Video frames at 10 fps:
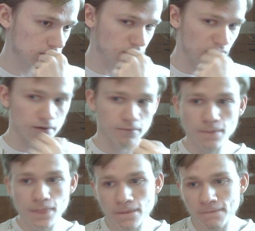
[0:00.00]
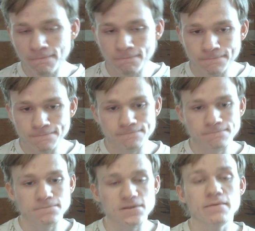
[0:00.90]
but yeah,
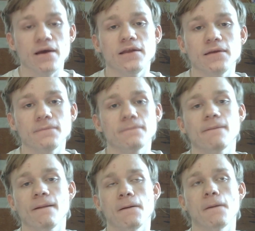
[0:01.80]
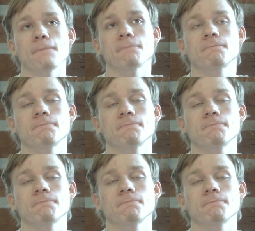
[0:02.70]
that's about it. Um,